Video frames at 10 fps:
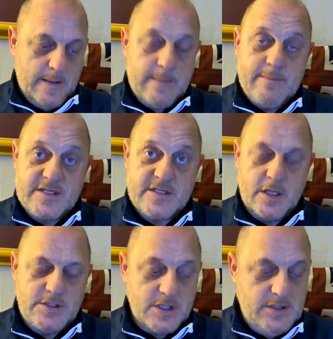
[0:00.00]
Miss
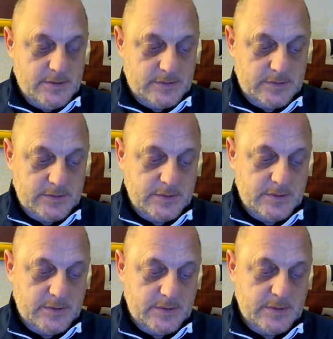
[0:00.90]
Sturgeon
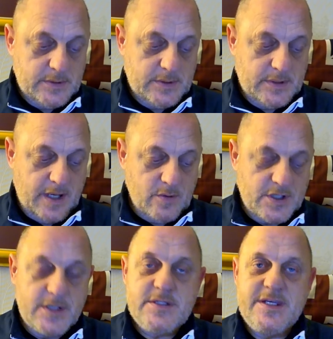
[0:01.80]
tells
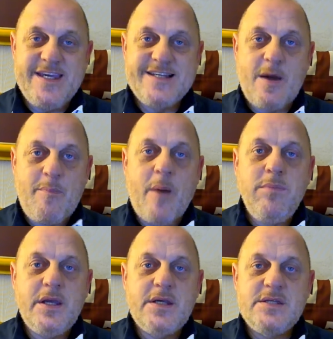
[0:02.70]
us he is a
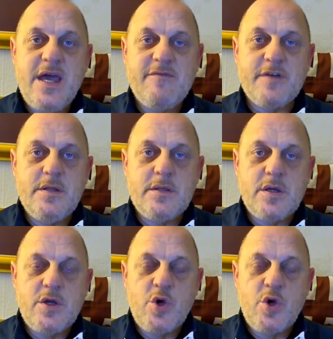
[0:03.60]
public servant